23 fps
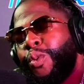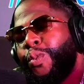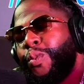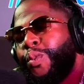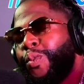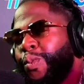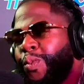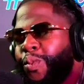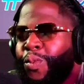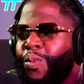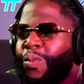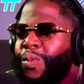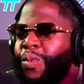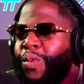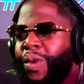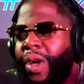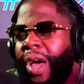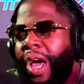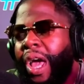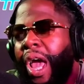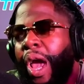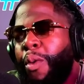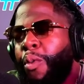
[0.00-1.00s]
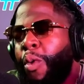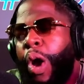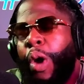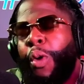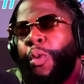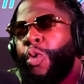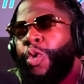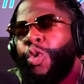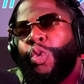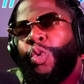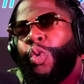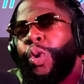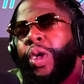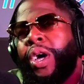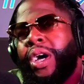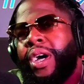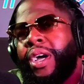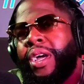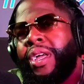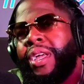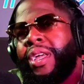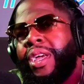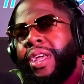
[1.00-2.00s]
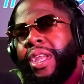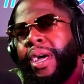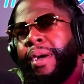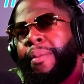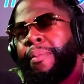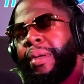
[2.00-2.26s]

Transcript: know, I won't do that.